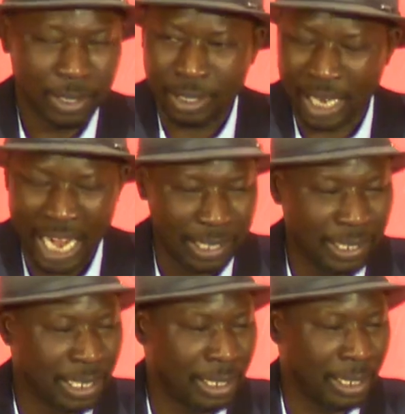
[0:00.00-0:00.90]
writing
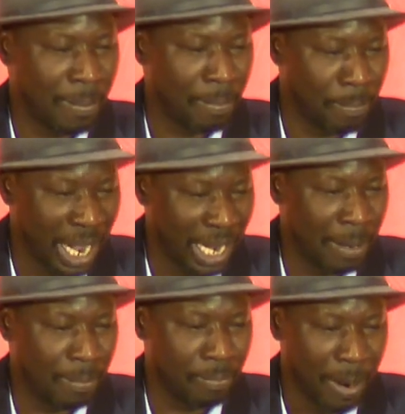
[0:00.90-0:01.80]
systems,
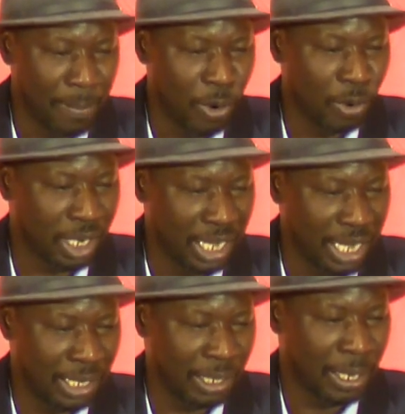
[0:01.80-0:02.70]
Bagam, Bamung,
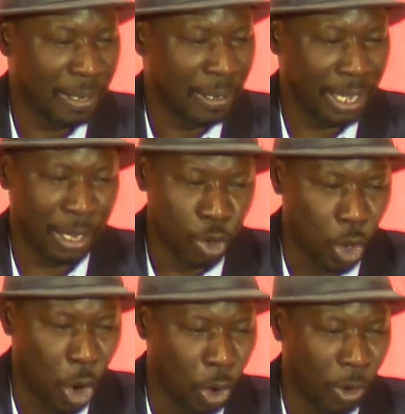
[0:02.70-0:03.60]
Giz,
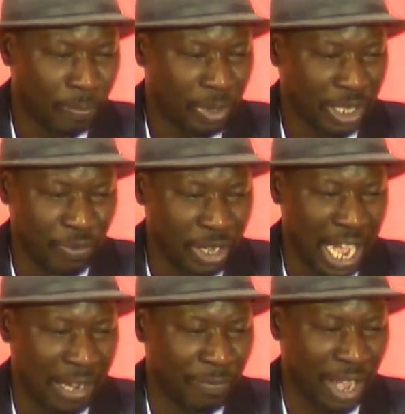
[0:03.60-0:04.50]
Nko,
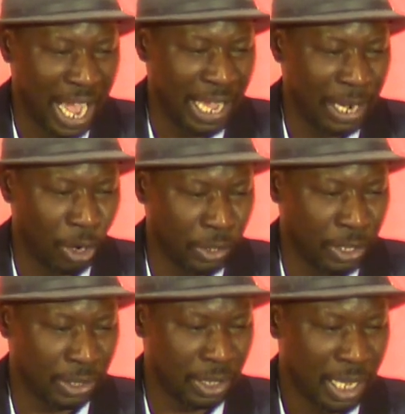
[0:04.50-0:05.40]
Tifinak, Vai, and
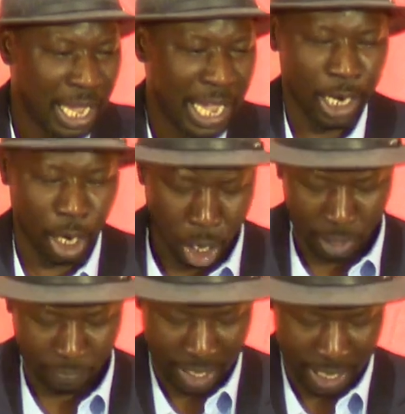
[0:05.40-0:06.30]
others. And all
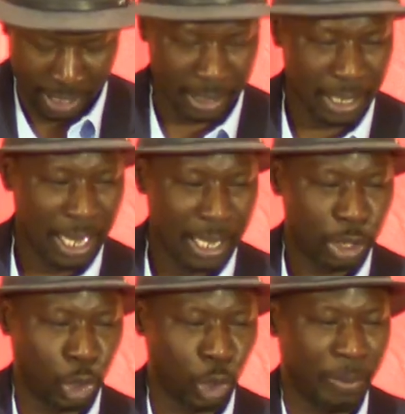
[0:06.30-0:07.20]
of these
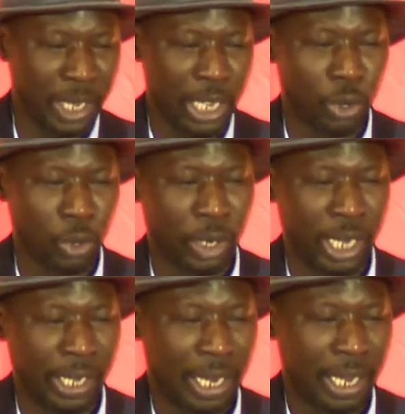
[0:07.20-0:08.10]
should be
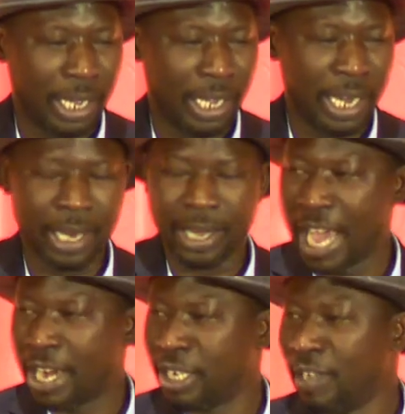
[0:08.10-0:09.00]
included in the
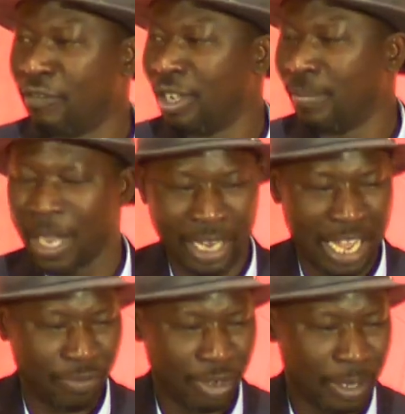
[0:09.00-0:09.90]
narratives about
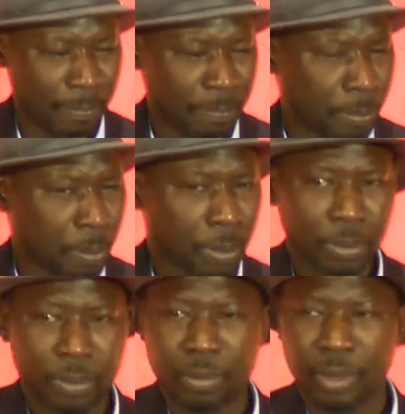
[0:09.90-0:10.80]
Africa.
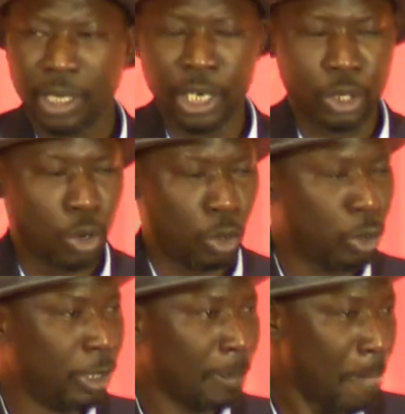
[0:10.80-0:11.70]
In conclusion,